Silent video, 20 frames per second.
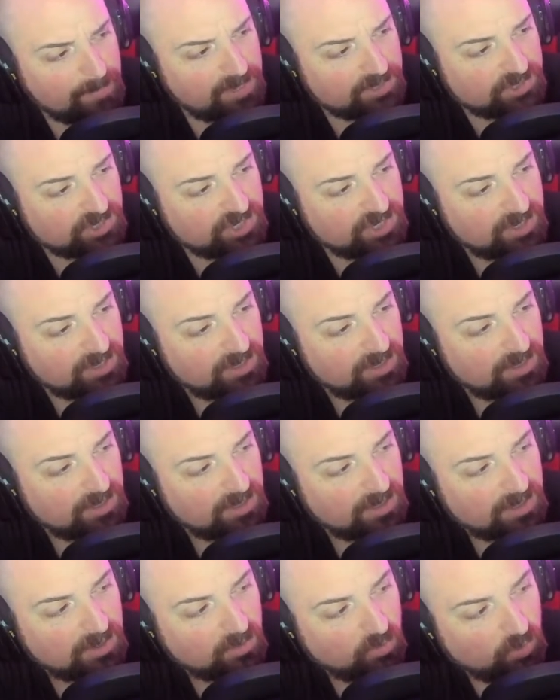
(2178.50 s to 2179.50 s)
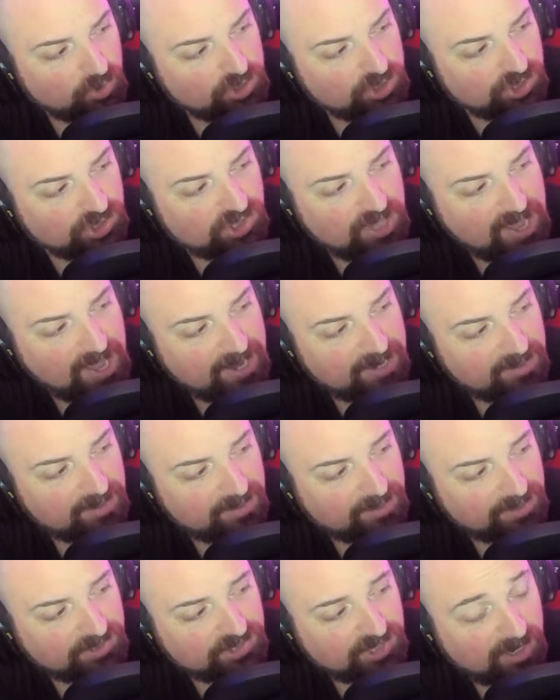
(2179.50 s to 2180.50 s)
missed, which is that
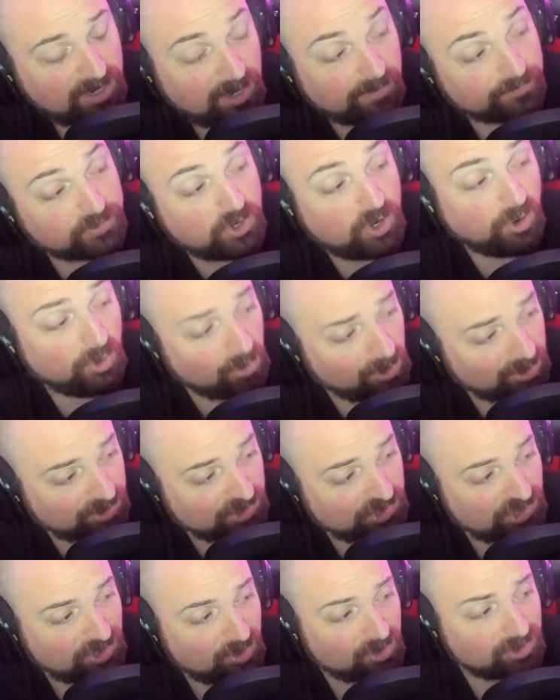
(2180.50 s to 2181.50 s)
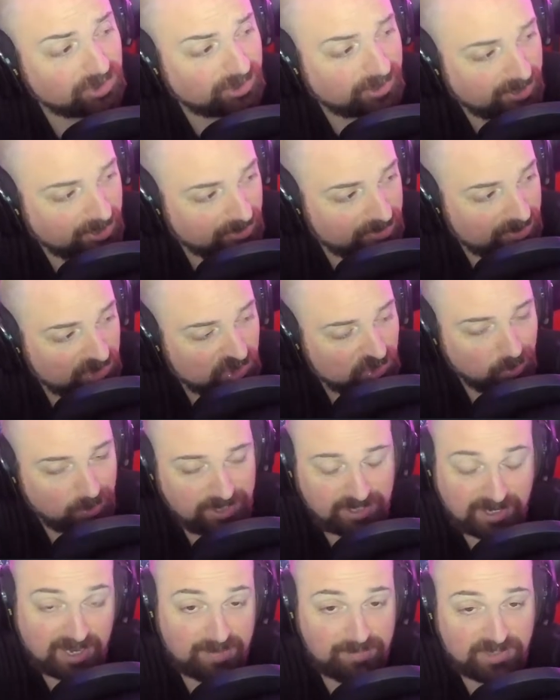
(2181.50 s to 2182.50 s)
they say, of course, earlier this
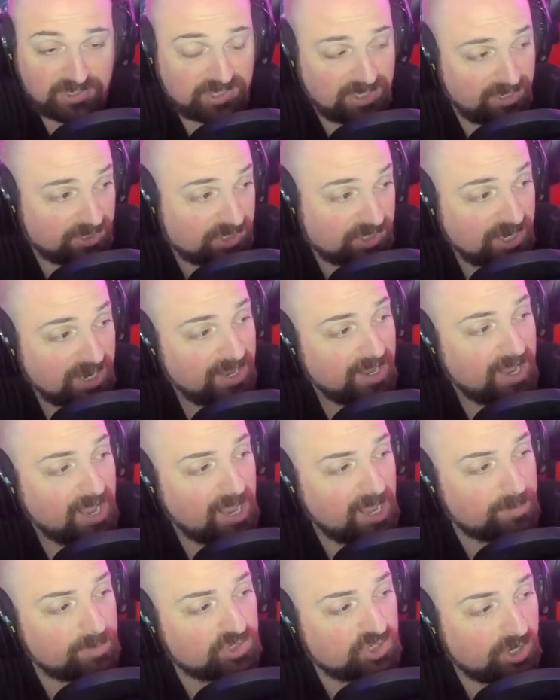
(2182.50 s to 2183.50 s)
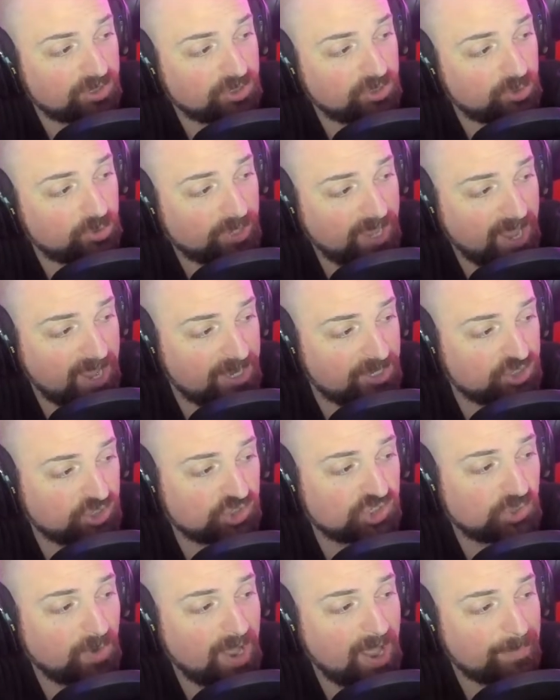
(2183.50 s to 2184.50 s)
week, I missed this, Amazon UK
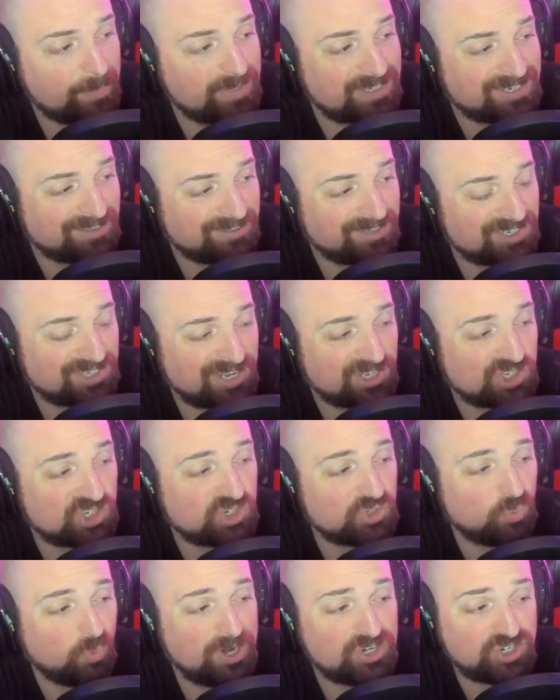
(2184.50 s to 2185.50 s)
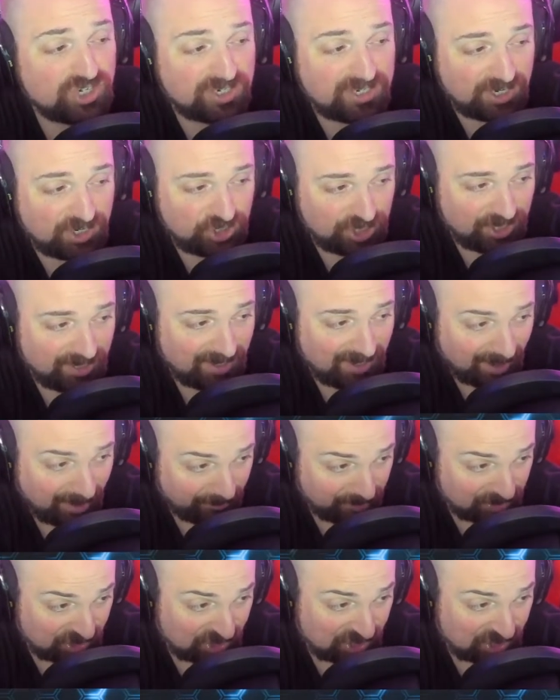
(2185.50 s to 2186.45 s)
just so happened to list a Switch edition of